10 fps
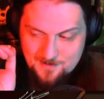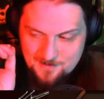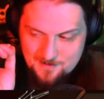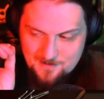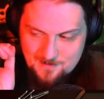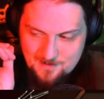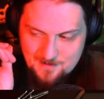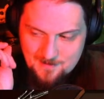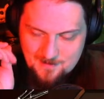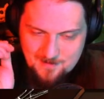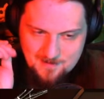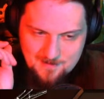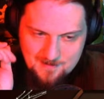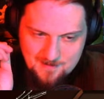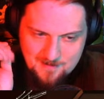
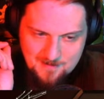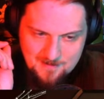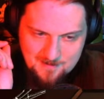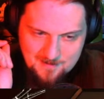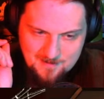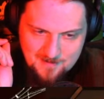(no one is talking)